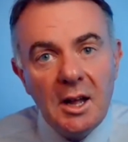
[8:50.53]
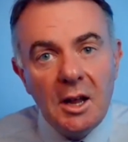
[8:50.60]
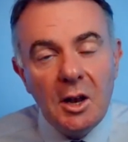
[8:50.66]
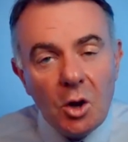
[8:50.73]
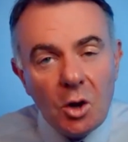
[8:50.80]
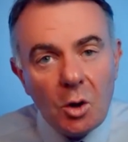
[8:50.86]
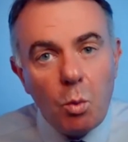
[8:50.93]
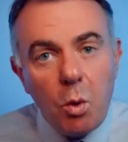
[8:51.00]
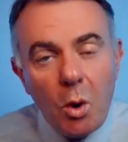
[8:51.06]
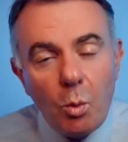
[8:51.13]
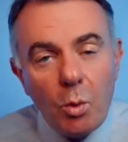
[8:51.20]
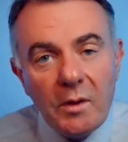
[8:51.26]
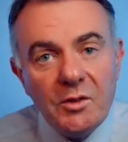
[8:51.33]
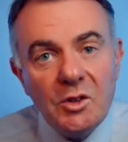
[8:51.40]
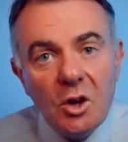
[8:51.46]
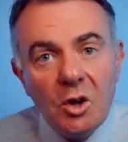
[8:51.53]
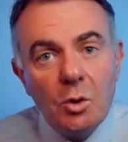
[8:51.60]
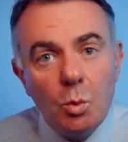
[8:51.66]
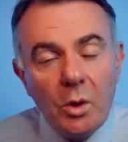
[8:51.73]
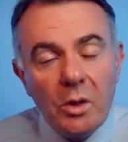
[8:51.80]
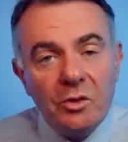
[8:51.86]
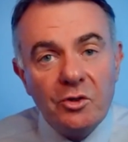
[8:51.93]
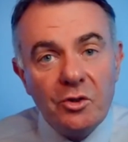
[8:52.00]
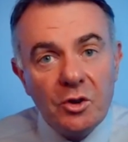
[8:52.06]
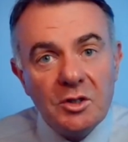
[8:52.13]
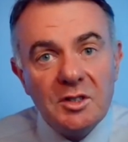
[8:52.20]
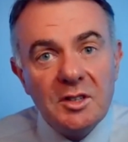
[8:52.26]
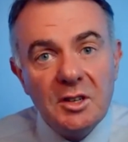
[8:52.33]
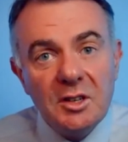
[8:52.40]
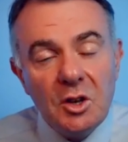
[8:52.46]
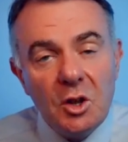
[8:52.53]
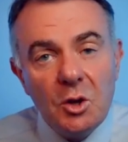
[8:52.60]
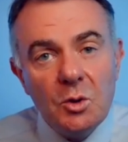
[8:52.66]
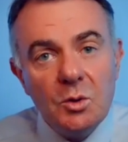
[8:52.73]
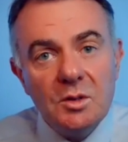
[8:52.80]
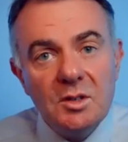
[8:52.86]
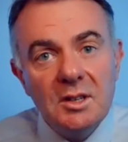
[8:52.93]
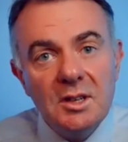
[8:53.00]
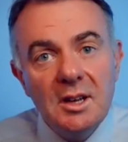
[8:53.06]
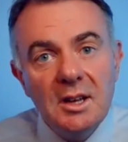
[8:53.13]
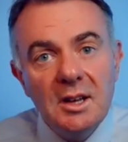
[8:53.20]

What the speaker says: Look at what we've done with trusted news,